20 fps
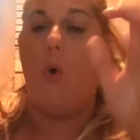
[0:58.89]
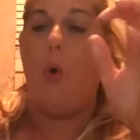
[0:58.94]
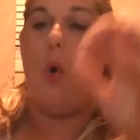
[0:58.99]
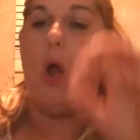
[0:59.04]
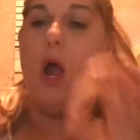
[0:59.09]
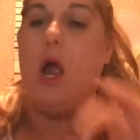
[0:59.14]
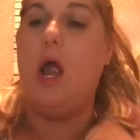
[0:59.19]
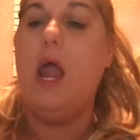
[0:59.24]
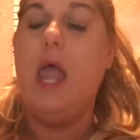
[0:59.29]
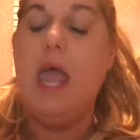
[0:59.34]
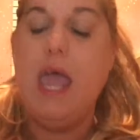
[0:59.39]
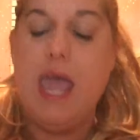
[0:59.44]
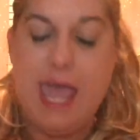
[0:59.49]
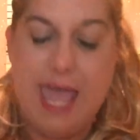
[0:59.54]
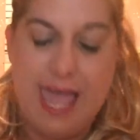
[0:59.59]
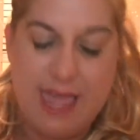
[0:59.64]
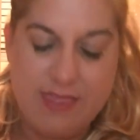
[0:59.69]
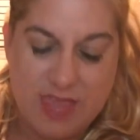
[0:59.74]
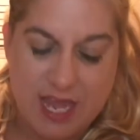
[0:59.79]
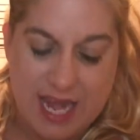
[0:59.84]
or,
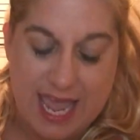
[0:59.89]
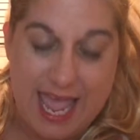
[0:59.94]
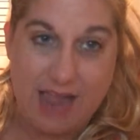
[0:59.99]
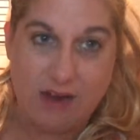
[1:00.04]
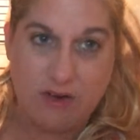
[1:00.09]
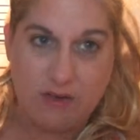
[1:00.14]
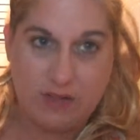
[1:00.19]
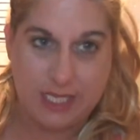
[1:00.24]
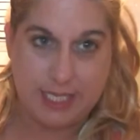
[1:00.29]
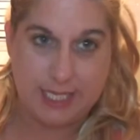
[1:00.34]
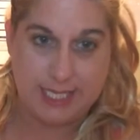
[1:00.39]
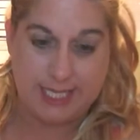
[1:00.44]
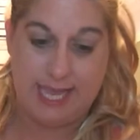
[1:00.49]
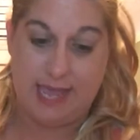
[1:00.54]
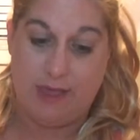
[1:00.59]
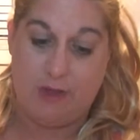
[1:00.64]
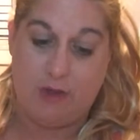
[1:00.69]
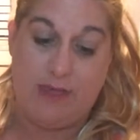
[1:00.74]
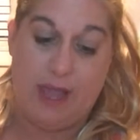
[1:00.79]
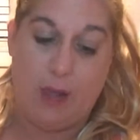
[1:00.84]
and then everything's
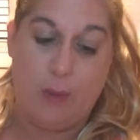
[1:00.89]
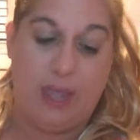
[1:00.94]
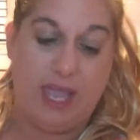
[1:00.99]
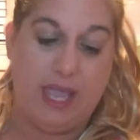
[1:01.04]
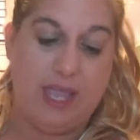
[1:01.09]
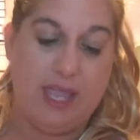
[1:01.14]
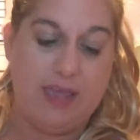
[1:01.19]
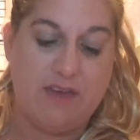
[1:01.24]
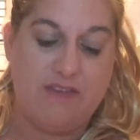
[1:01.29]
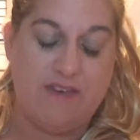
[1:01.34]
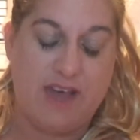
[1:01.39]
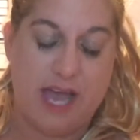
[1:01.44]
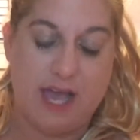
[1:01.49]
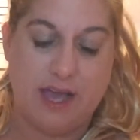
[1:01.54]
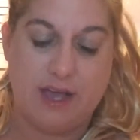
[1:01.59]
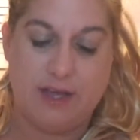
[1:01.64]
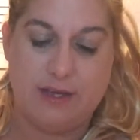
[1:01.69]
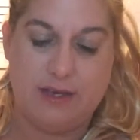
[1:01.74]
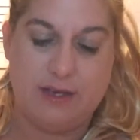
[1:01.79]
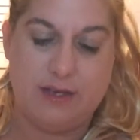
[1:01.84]
together. That way, if
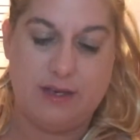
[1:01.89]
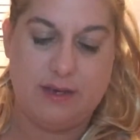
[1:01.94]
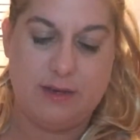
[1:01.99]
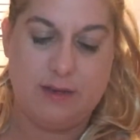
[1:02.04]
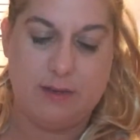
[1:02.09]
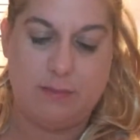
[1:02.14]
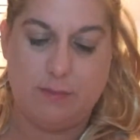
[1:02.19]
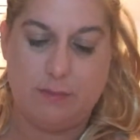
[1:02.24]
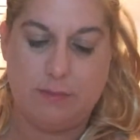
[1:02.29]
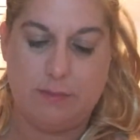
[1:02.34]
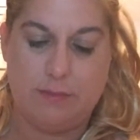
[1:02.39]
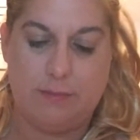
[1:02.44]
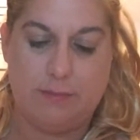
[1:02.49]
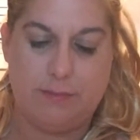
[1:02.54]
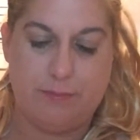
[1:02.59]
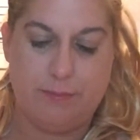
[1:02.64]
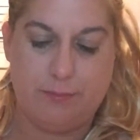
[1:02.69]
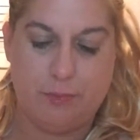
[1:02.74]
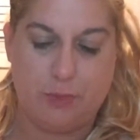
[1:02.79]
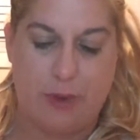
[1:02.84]
I
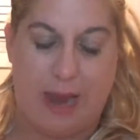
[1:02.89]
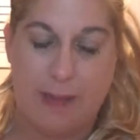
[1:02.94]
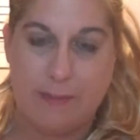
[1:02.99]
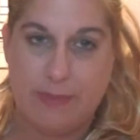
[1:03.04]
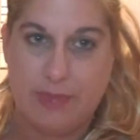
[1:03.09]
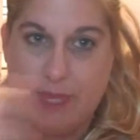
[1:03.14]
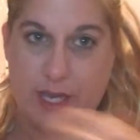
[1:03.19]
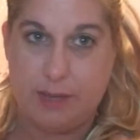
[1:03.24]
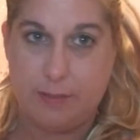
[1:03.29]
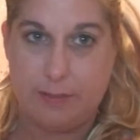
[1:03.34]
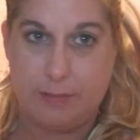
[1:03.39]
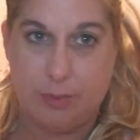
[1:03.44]
grab the